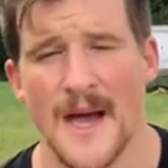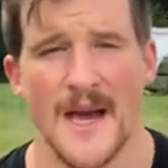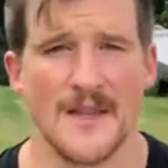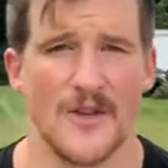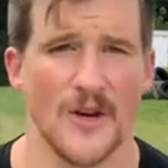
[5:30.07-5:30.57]

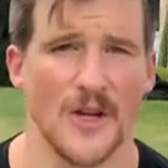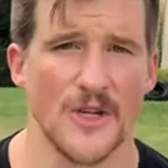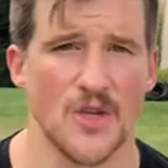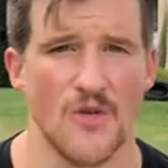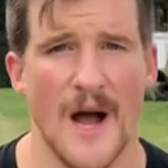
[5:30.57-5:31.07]
and then they're
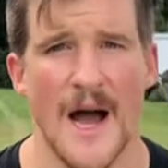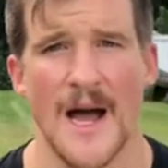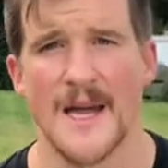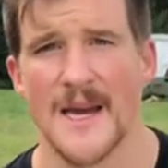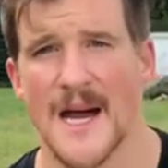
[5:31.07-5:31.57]
gonna
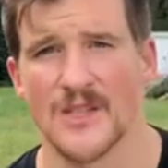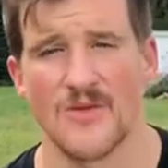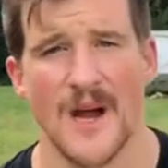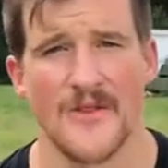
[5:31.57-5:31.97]
dry and not dry.